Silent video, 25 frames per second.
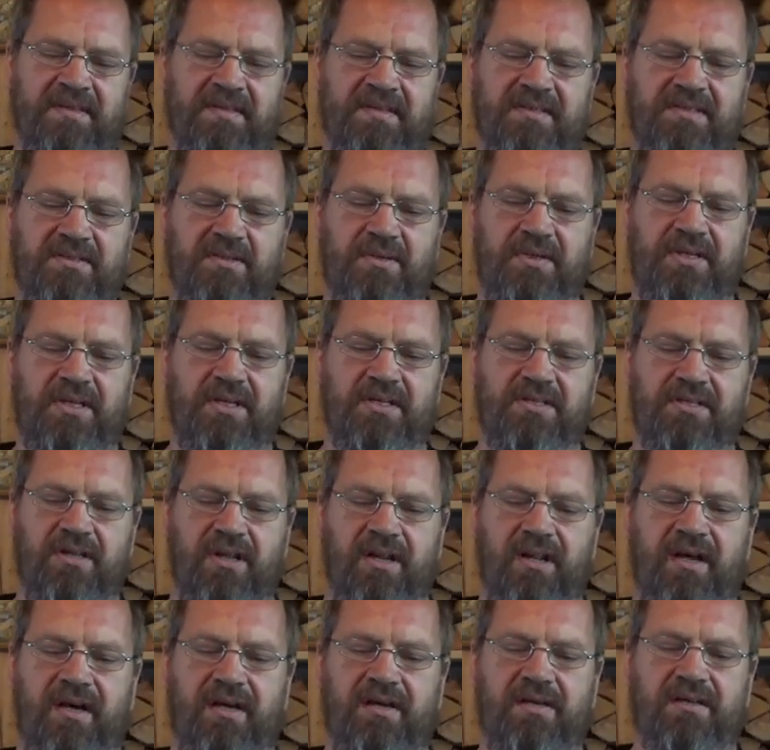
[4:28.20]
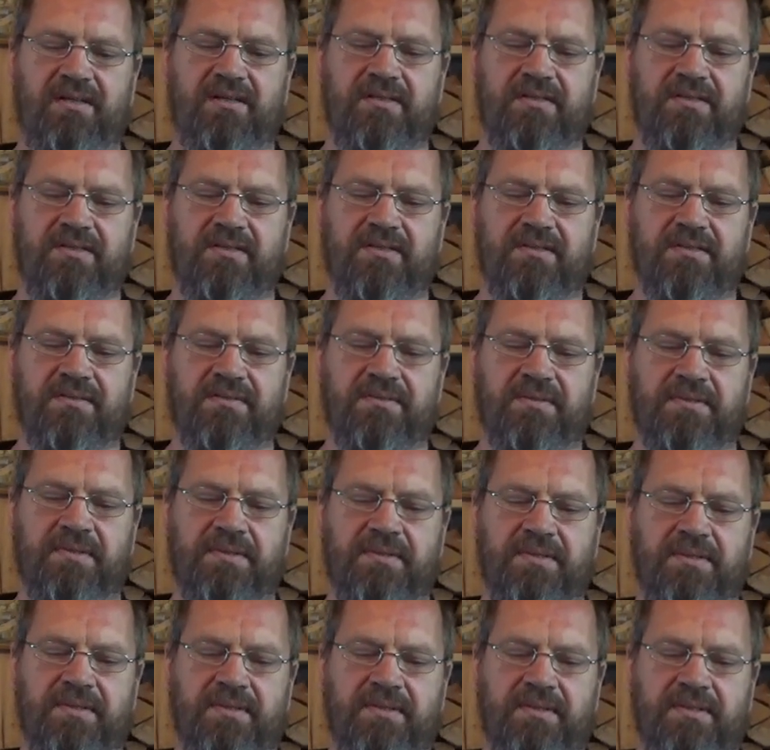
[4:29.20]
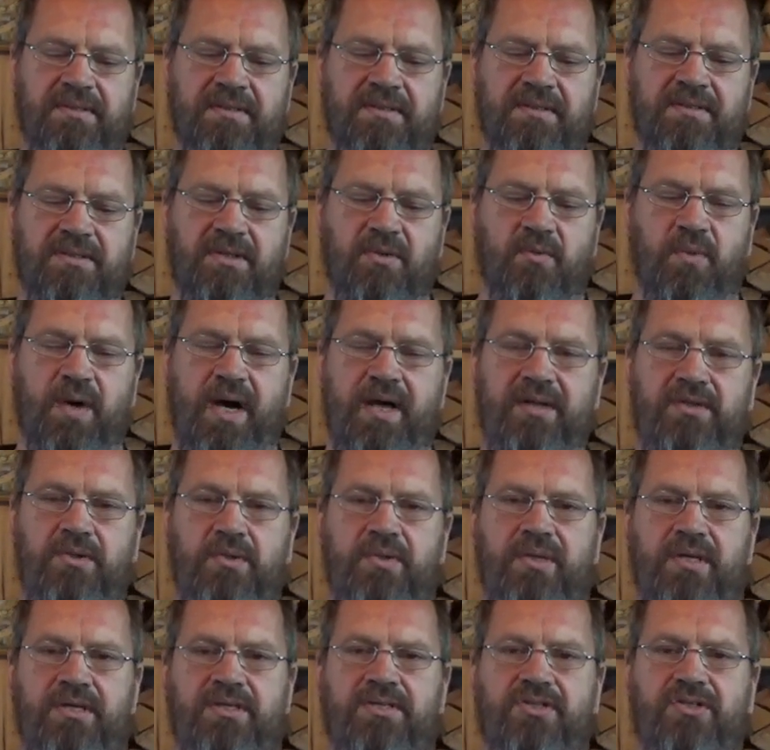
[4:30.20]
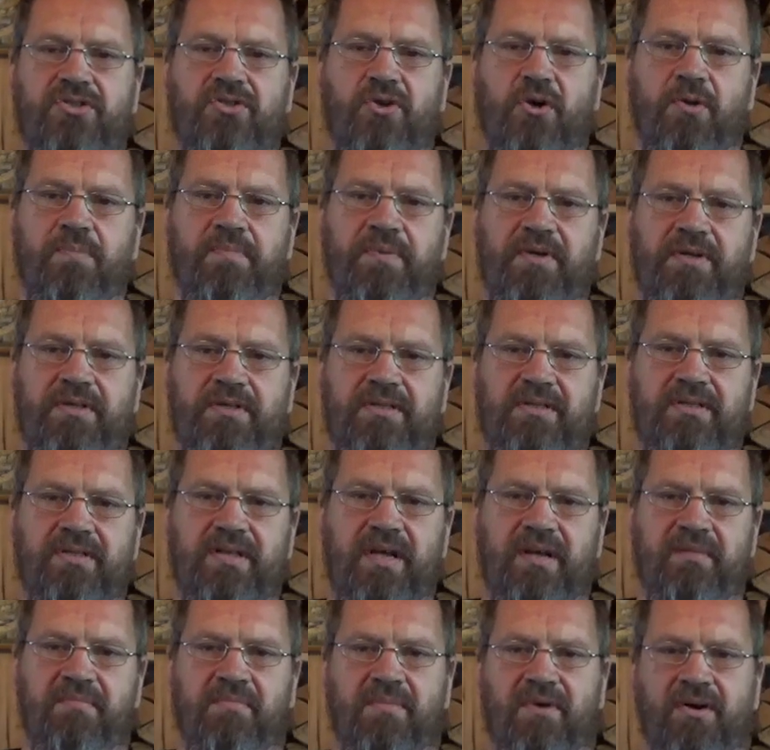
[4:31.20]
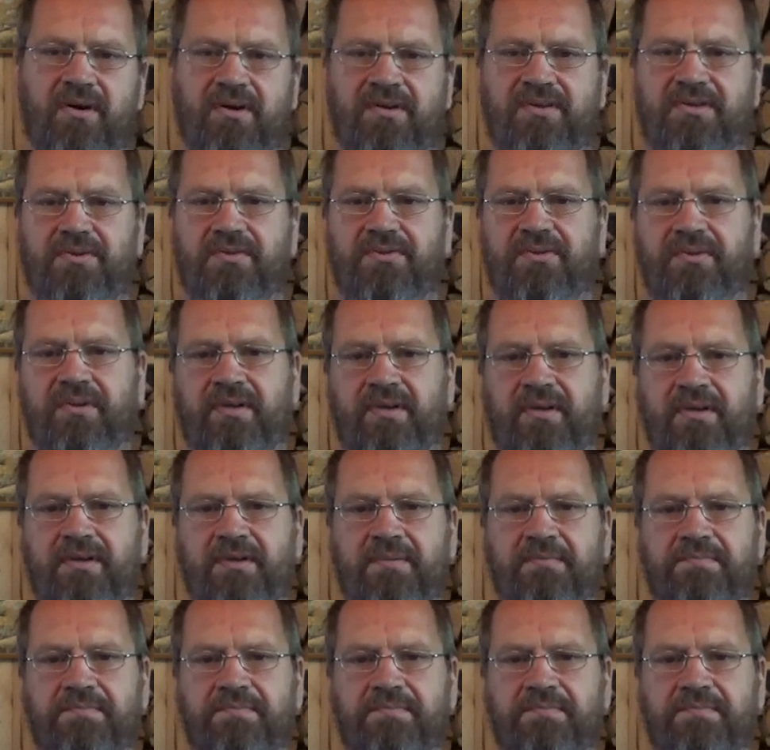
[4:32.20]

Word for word: So he doesn't like this. So why do they stop it in Denmark, you think?